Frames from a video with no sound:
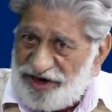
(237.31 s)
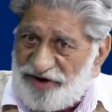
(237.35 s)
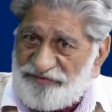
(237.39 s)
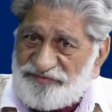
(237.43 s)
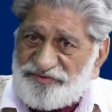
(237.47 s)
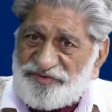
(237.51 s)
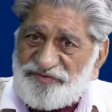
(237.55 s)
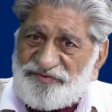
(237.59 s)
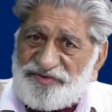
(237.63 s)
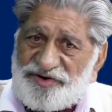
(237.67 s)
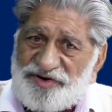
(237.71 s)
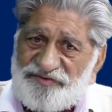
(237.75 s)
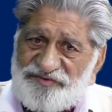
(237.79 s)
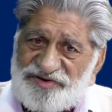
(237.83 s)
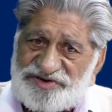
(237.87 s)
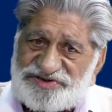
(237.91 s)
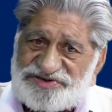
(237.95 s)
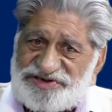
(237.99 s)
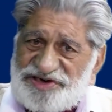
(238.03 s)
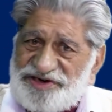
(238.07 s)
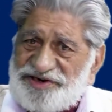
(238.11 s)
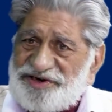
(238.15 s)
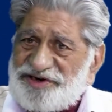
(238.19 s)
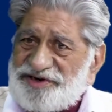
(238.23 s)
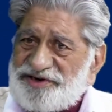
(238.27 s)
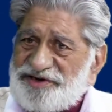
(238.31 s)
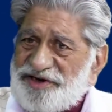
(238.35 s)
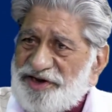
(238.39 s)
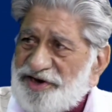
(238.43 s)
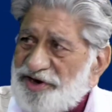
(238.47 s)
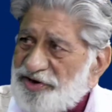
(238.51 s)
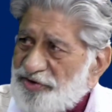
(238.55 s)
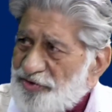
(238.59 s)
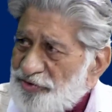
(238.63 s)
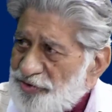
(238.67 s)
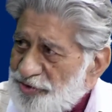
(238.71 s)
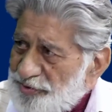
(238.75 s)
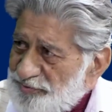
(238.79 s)
after we have exceeded their
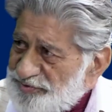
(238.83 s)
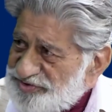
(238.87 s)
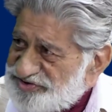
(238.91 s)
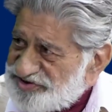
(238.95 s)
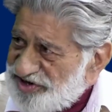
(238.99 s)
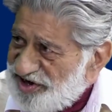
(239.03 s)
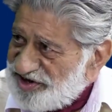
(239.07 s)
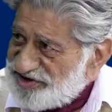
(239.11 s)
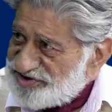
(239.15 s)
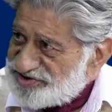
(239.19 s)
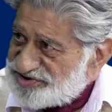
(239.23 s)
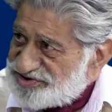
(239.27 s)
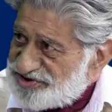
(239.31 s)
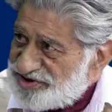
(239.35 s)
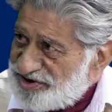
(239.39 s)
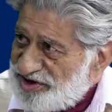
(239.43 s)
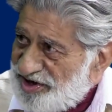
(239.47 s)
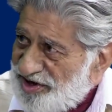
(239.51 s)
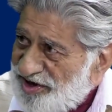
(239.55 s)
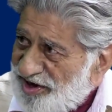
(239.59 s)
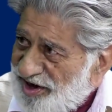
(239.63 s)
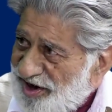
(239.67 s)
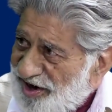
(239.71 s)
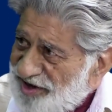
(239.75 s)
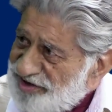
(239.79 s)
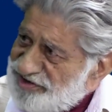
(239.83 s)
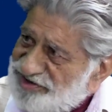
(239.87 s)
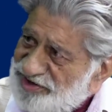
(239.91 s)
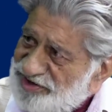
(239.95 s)
economy size, I